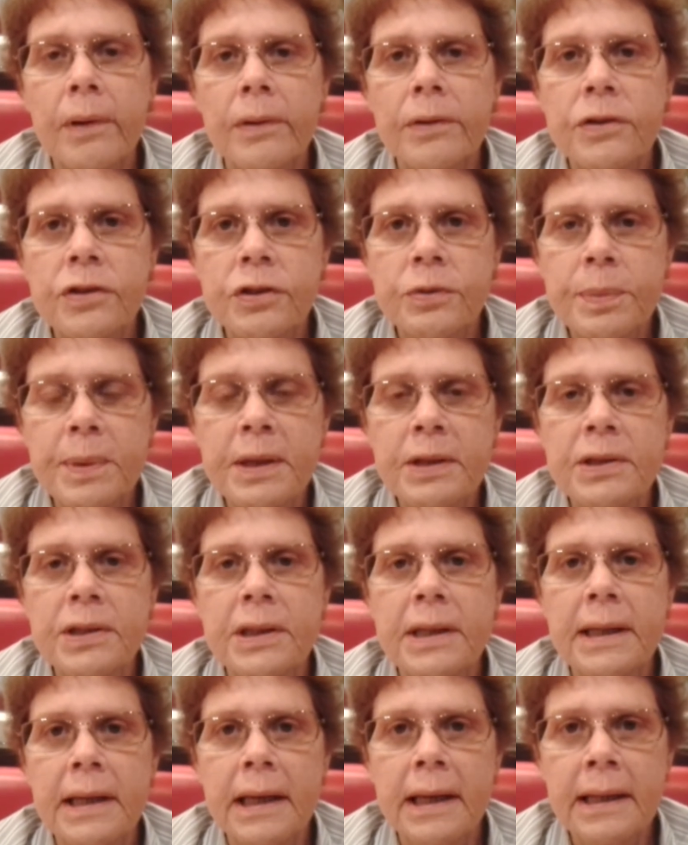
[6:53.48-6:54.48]

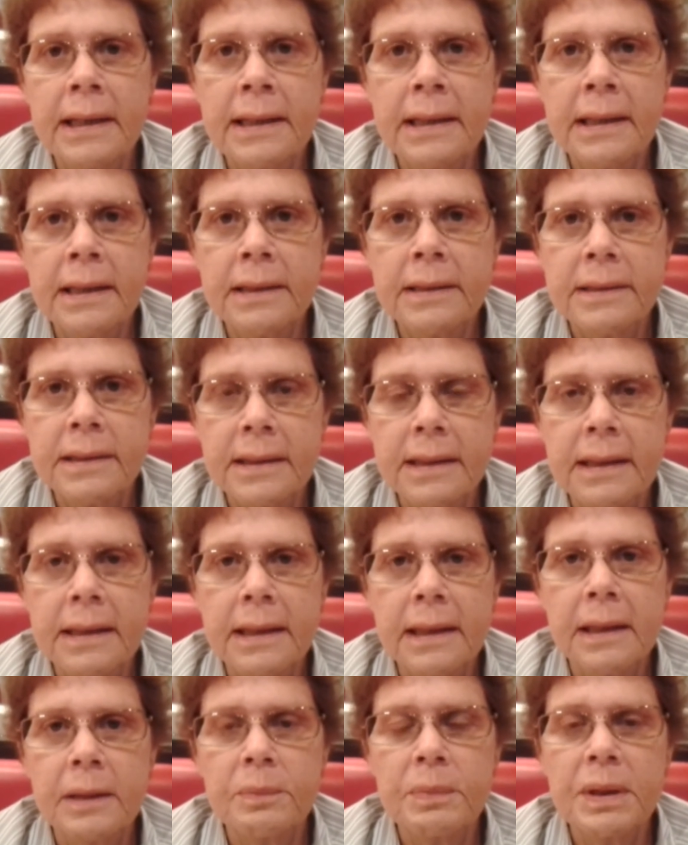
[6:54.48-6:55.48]
especially any skin
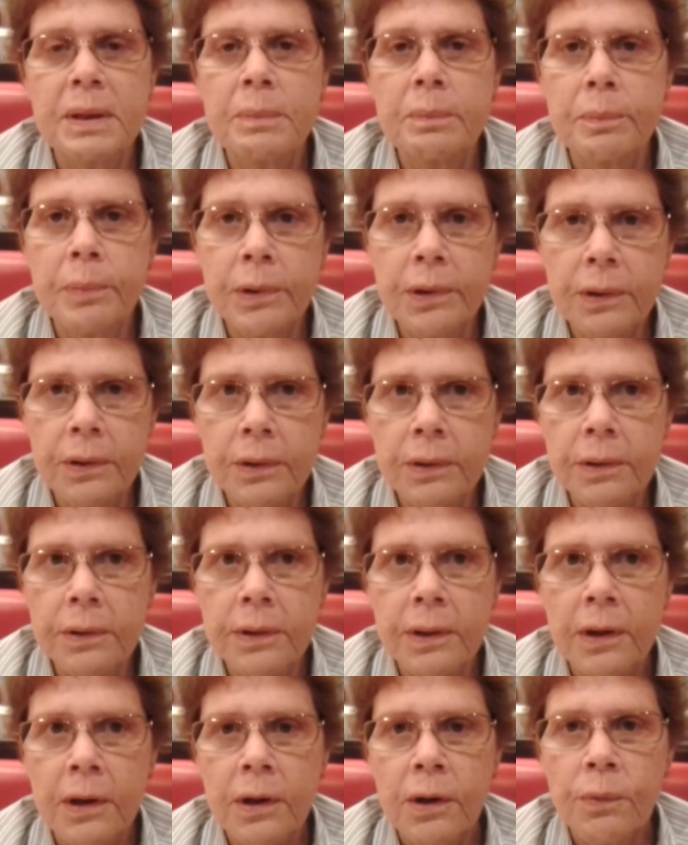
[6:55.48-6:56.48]
that had been burnt,
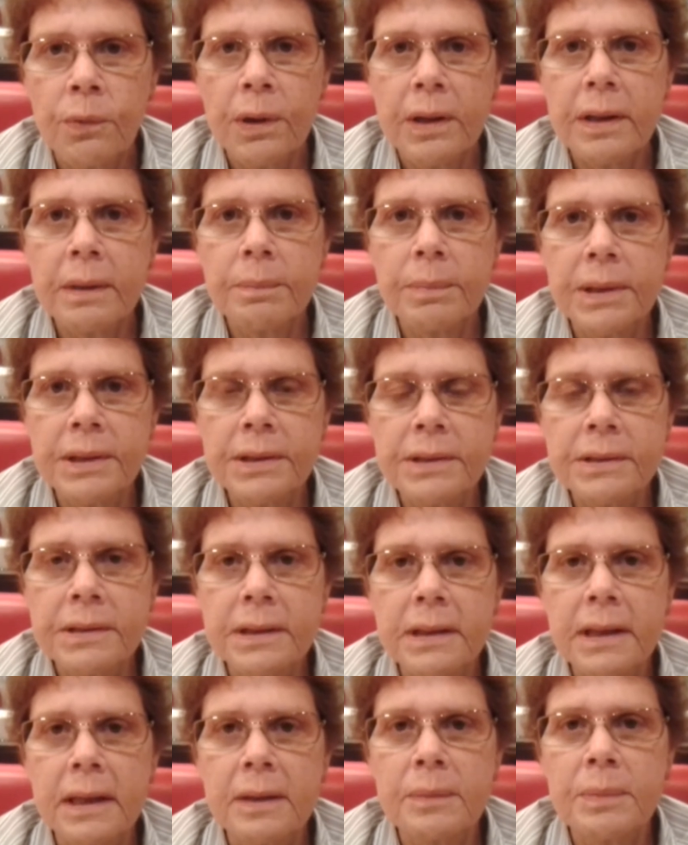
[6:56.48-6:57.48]
where the
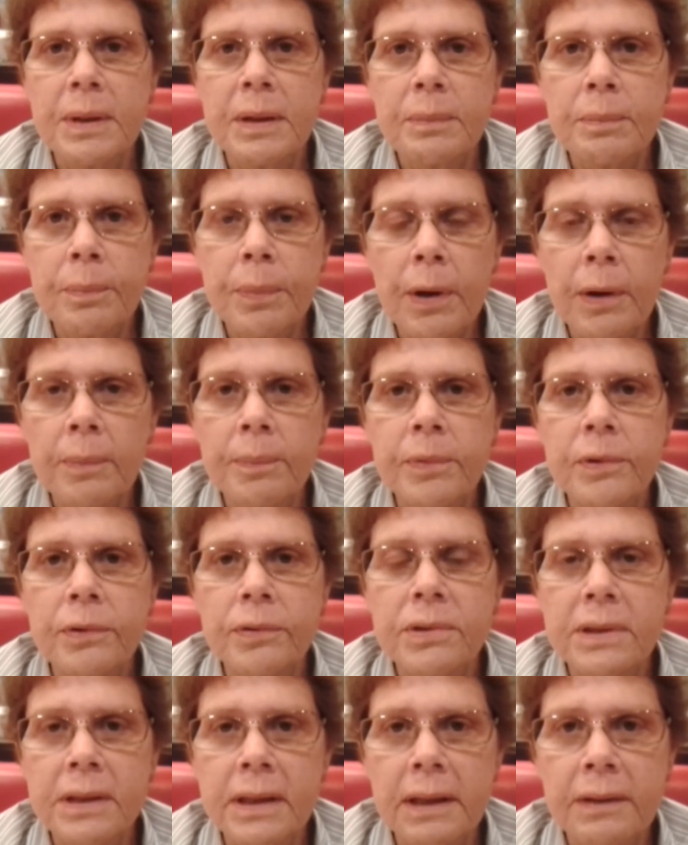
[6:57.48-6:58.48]
blisters had been popped or
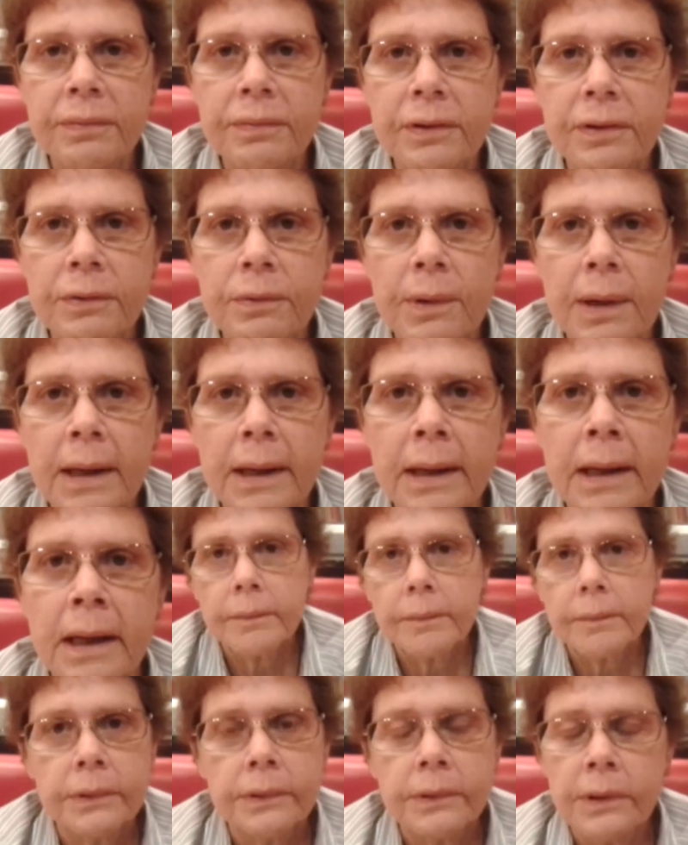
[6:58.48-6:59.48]
stuffed away,
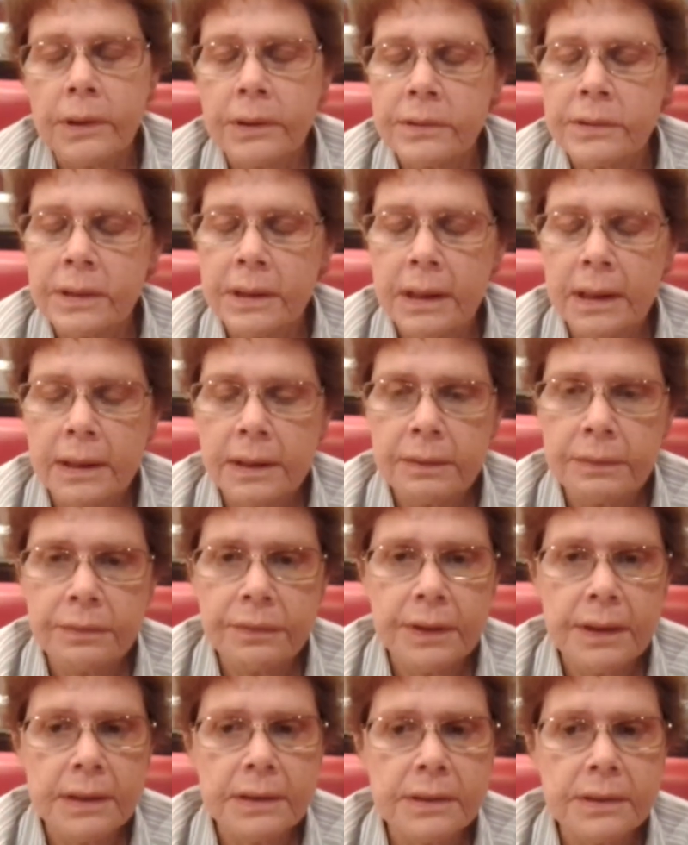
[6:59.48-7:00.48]
no side
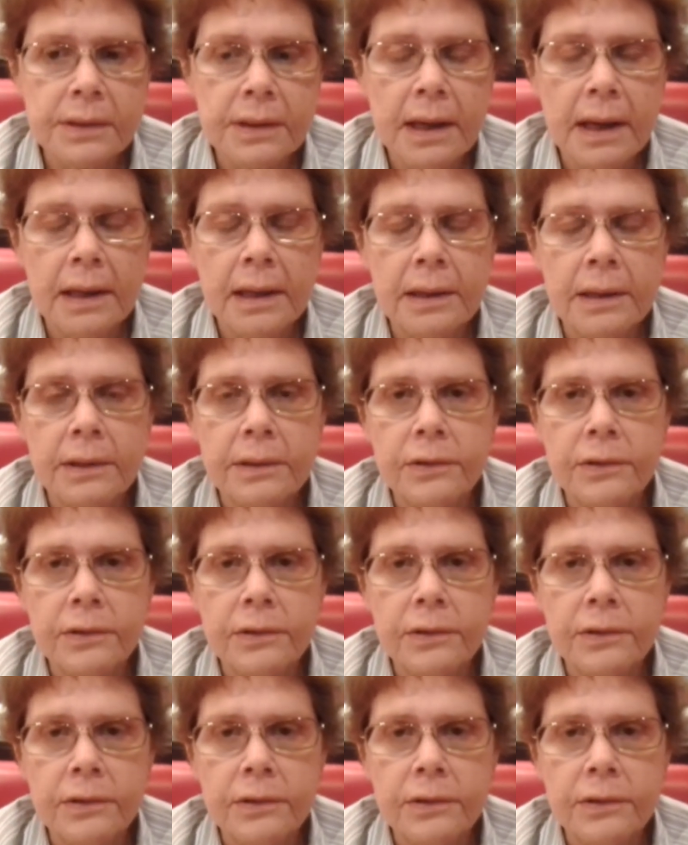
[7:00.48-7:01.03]
effects, and it